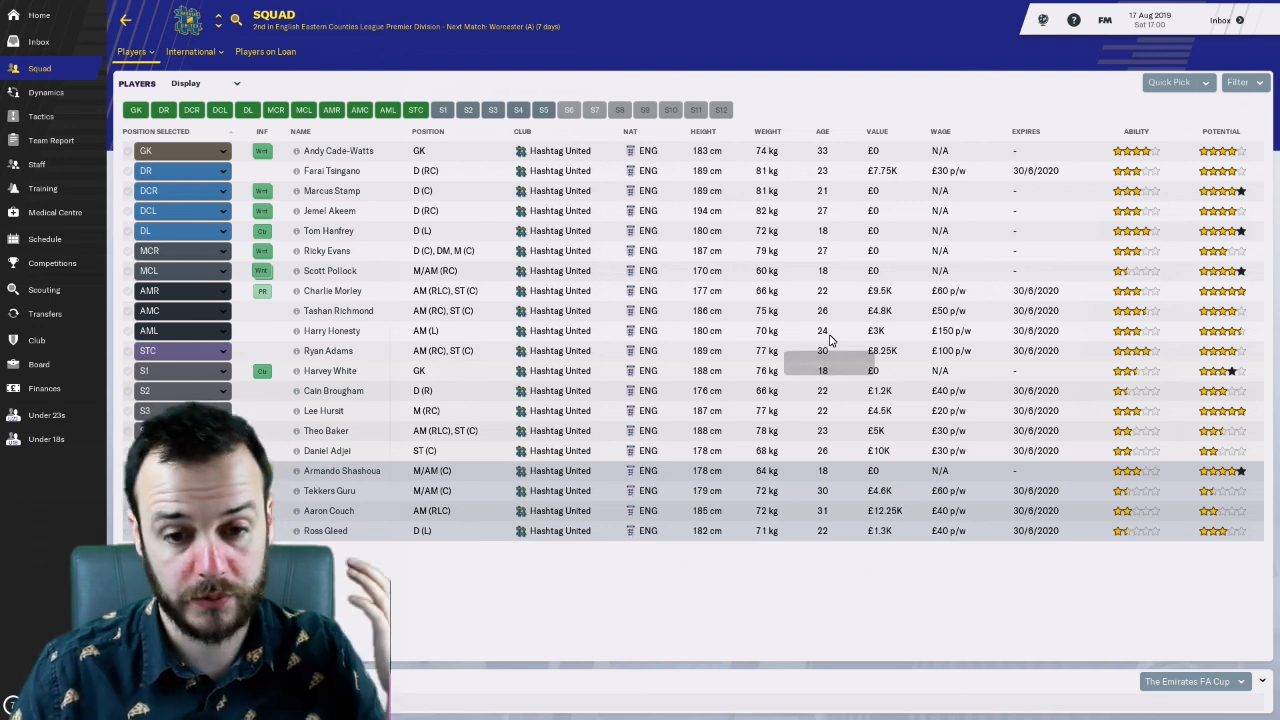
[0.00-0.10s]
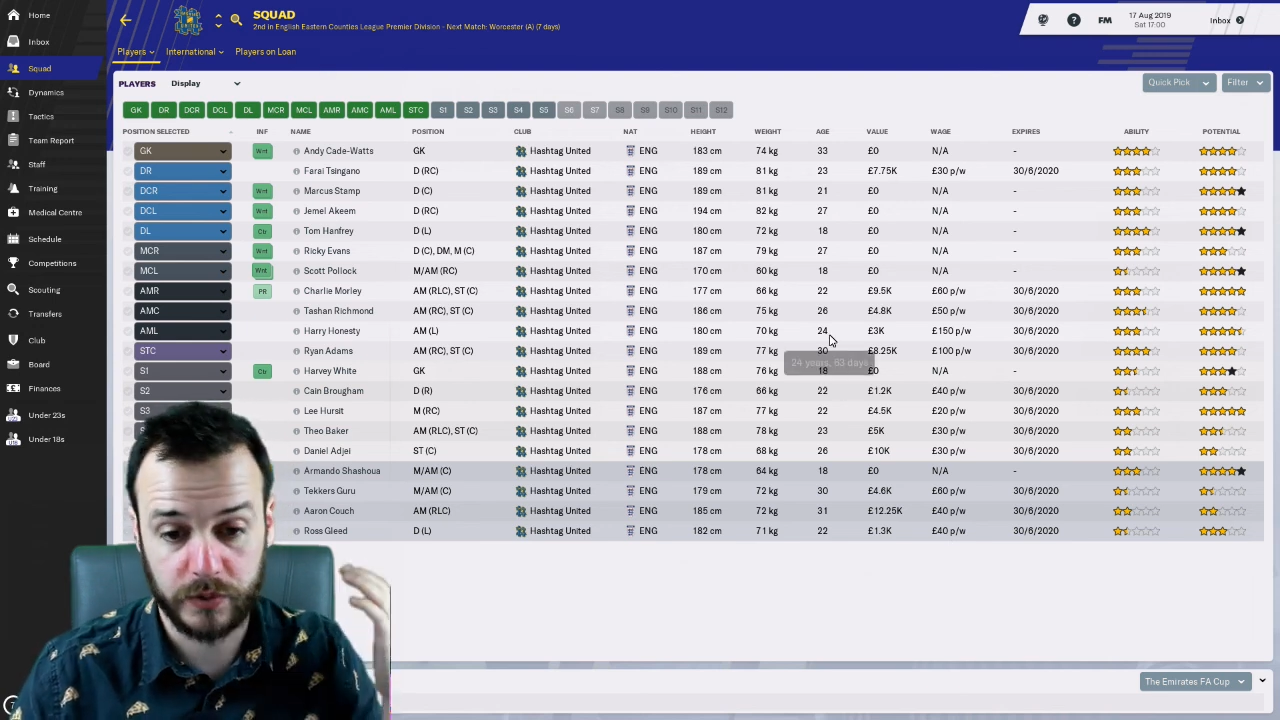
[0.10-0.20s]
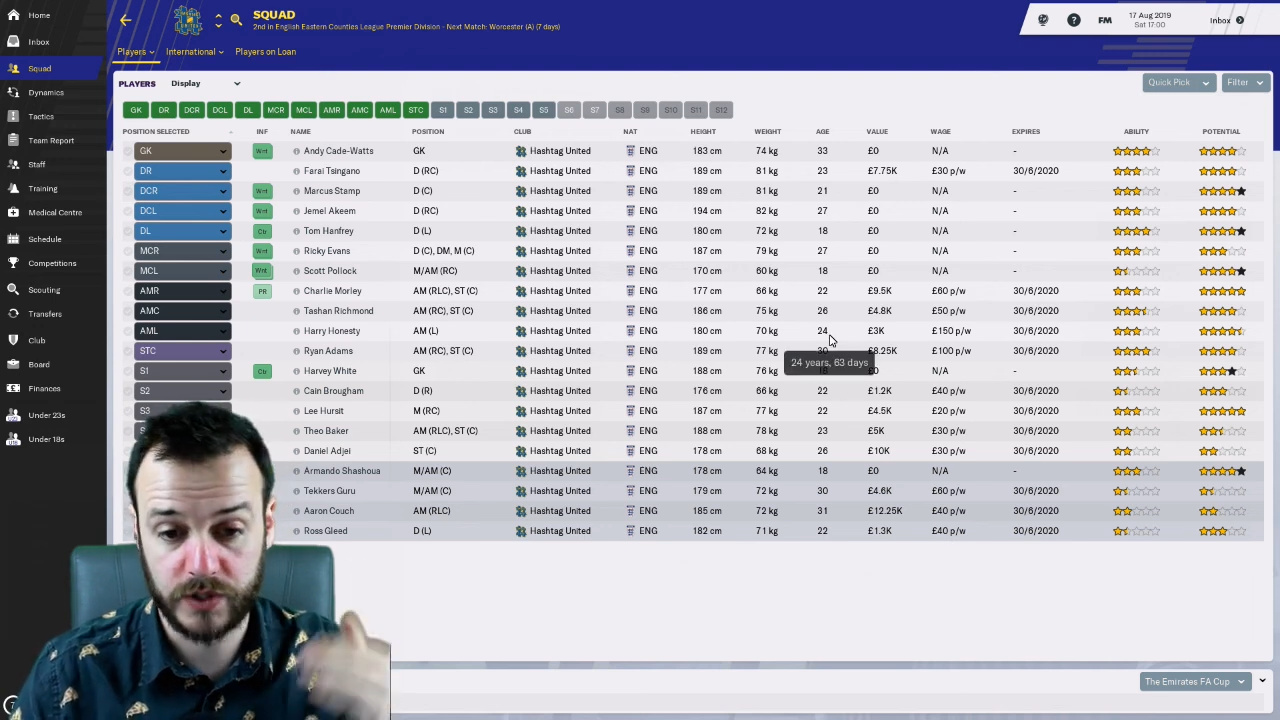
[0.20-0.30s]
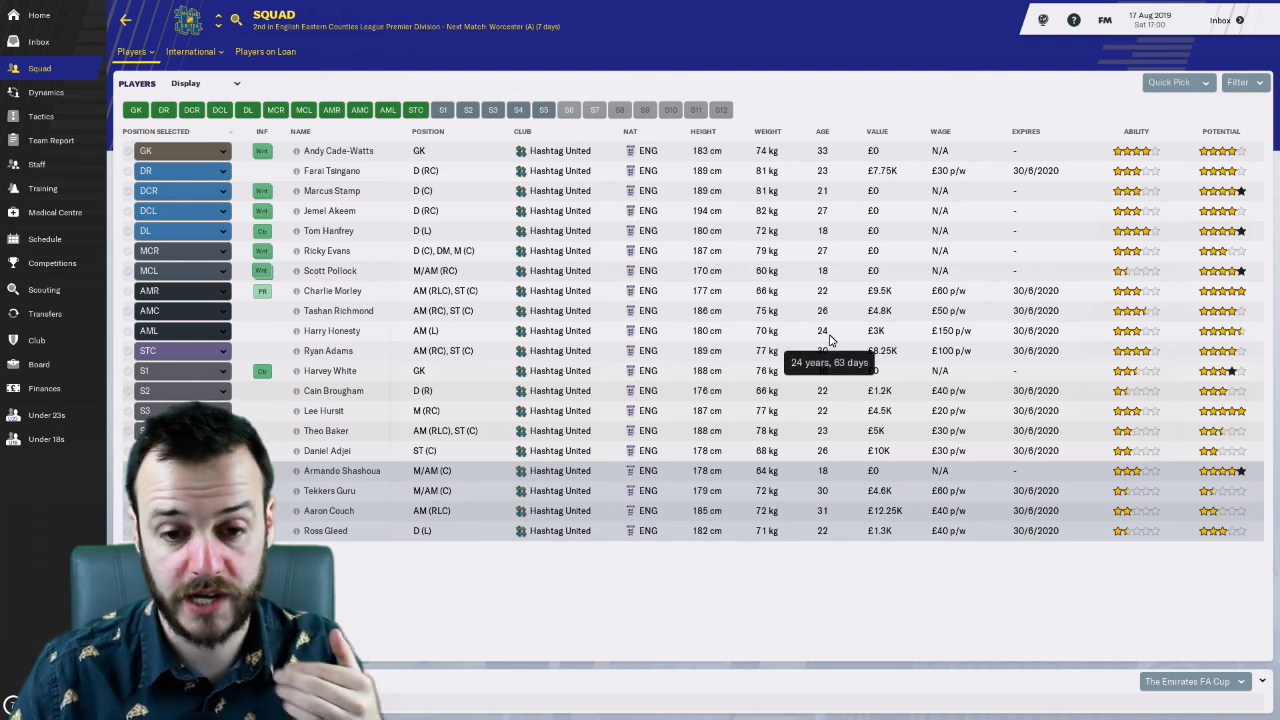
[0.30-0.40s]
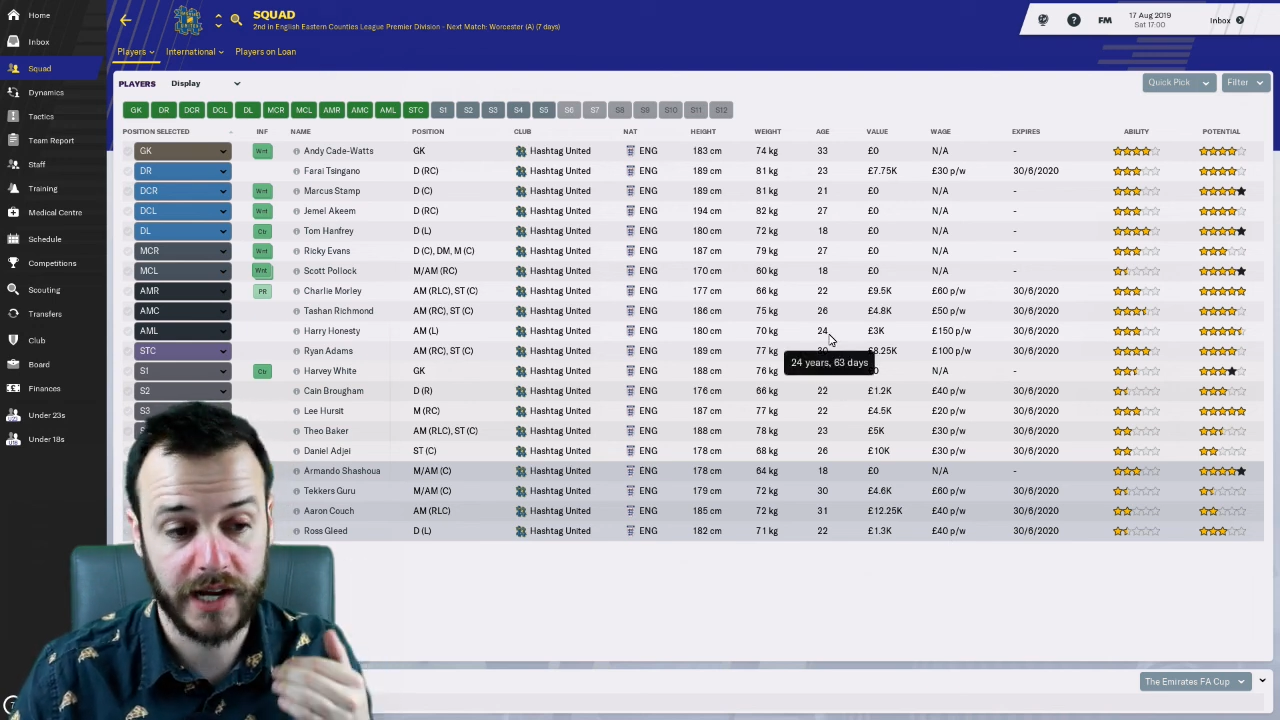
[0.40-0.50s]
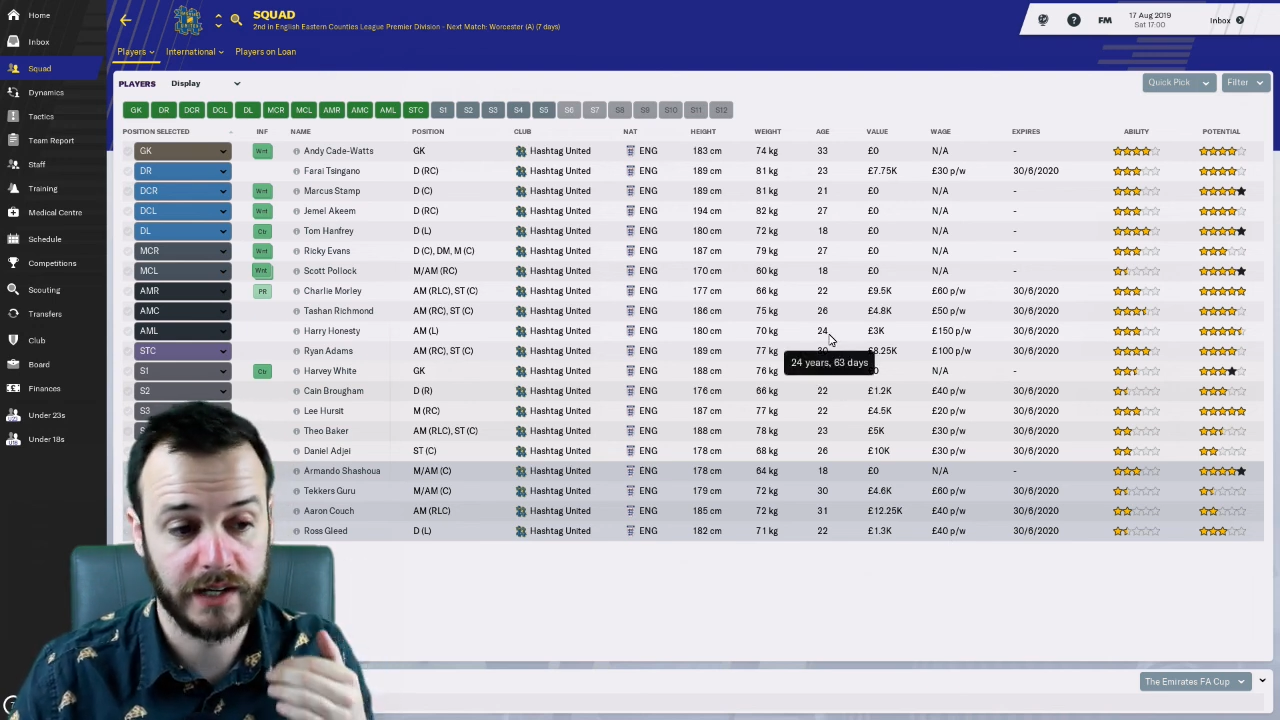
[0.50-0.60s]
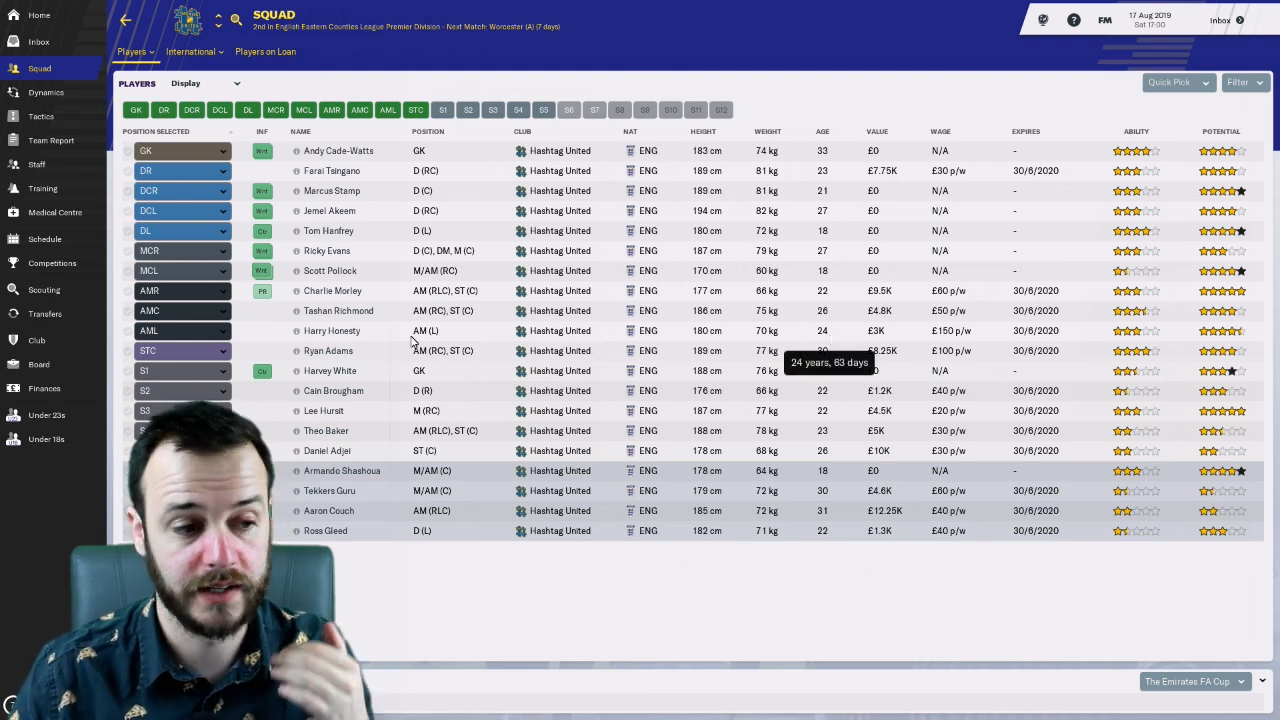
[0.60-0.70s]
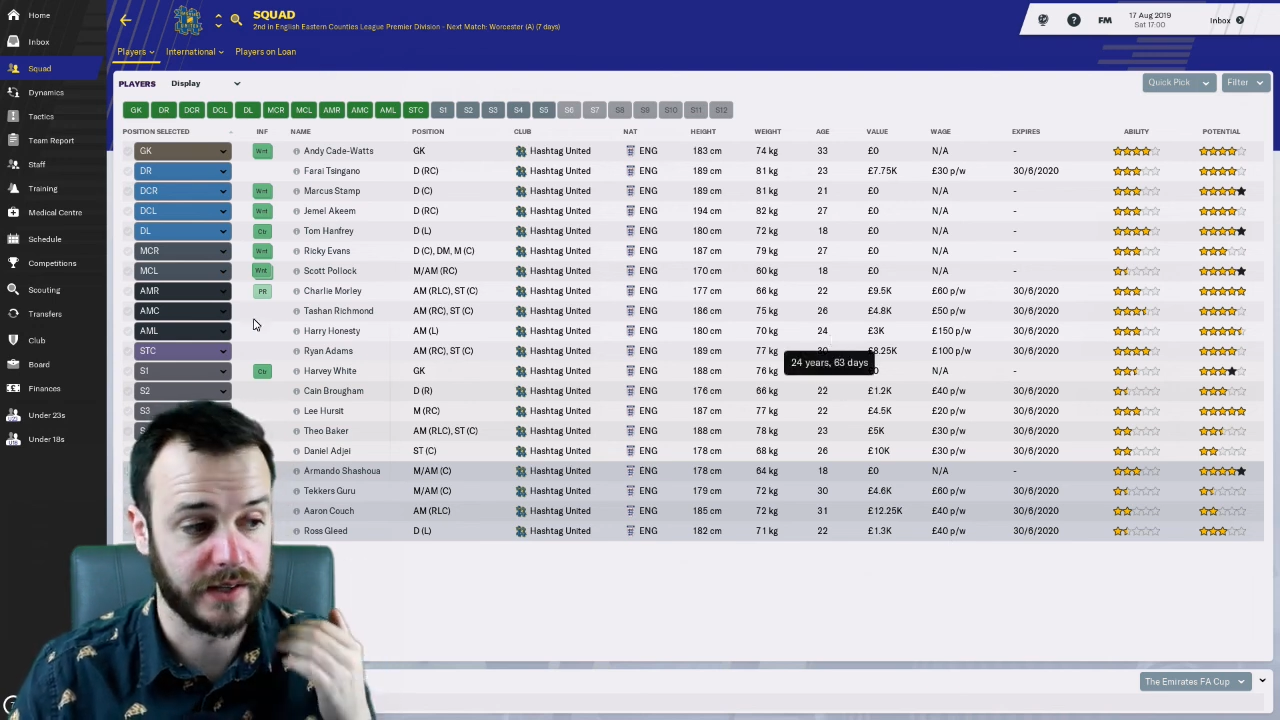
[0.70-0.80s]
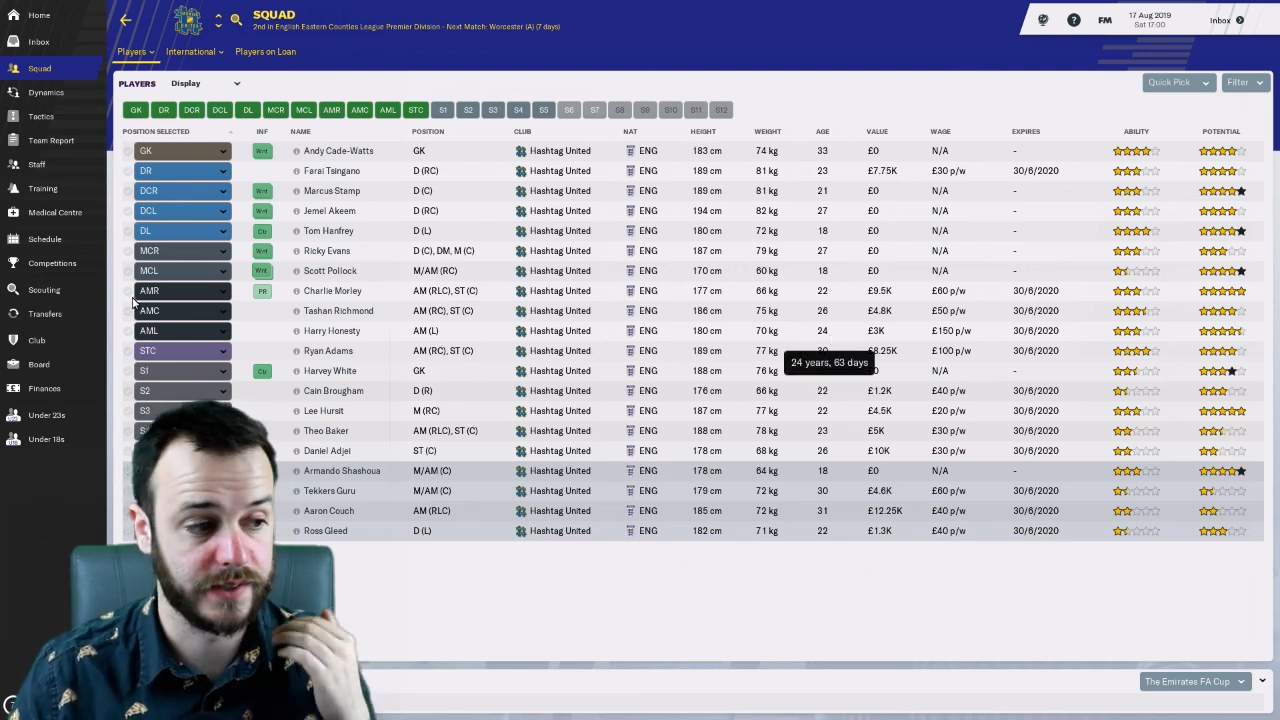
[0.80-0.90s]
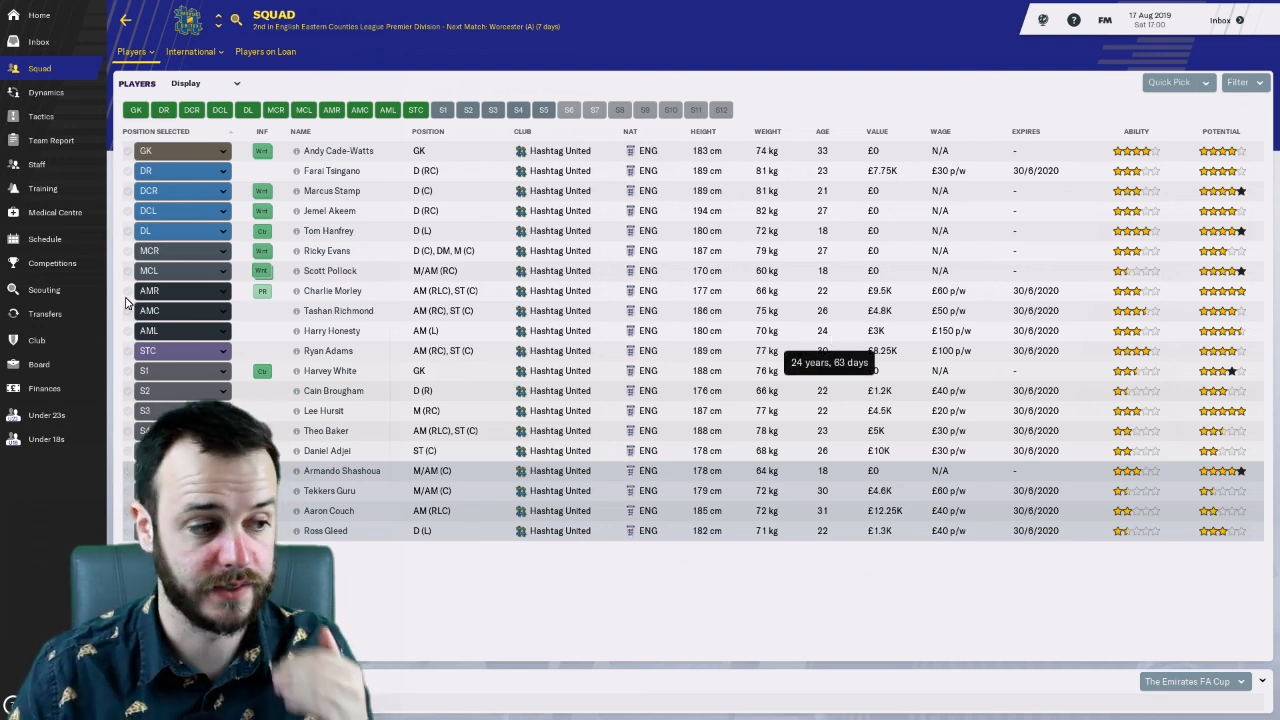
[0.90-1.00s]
we retained as